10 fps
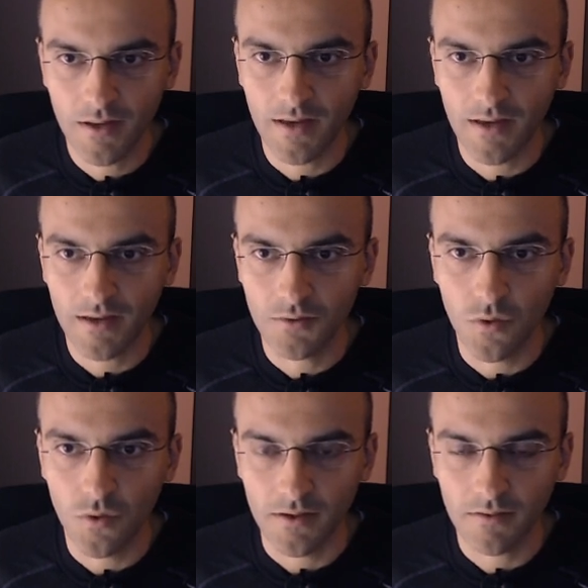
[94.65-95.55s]
and the
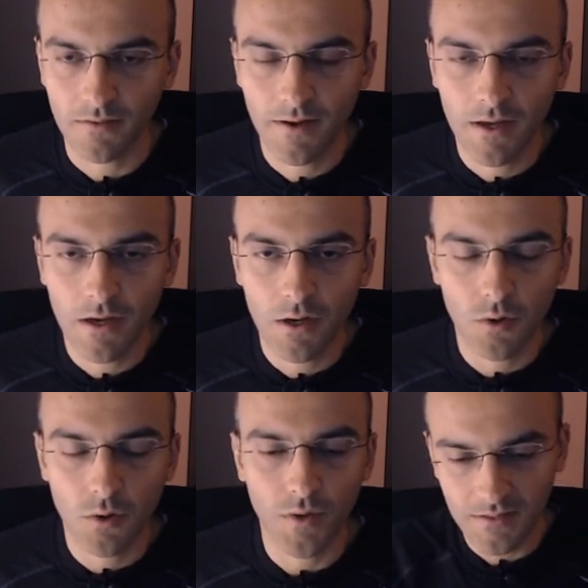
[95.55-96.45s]
1, we
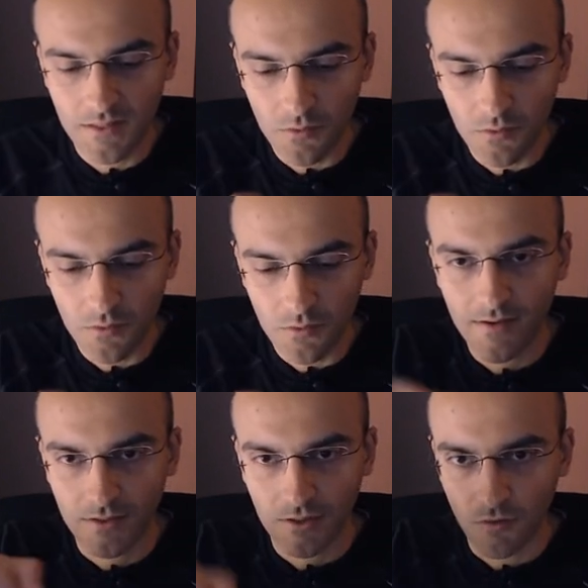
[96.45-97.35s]
can see where
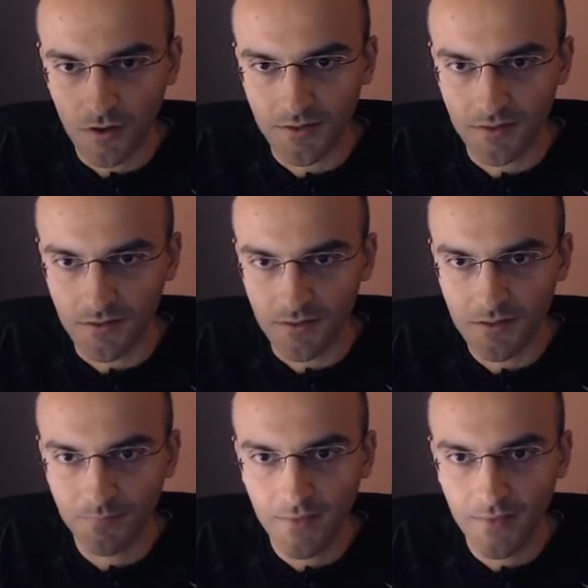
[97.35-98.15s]
it crosses,